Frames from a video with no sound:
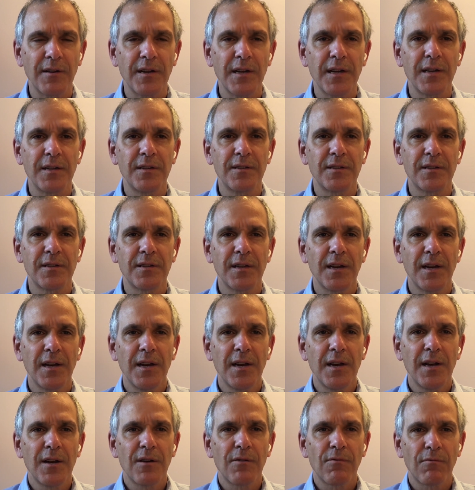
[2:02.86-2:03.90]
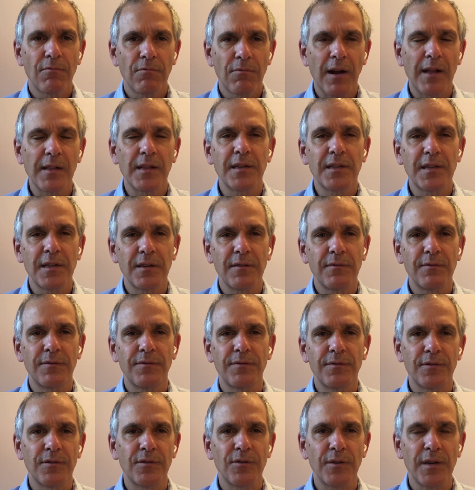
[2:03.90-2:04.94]
is
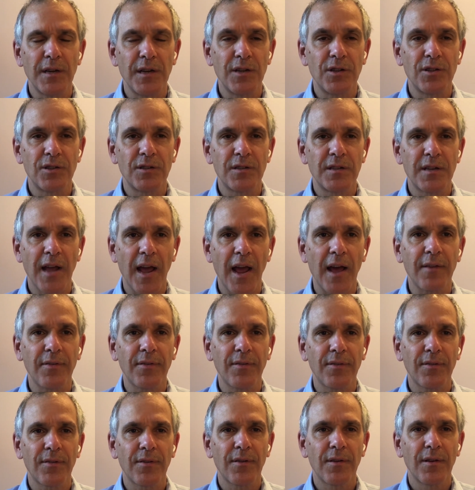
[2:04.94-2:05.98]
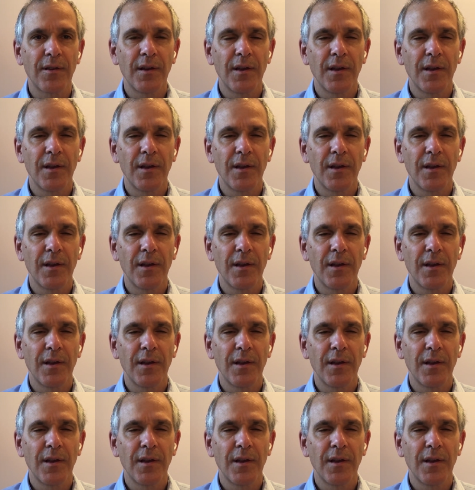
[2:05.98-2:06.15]
relative to each death.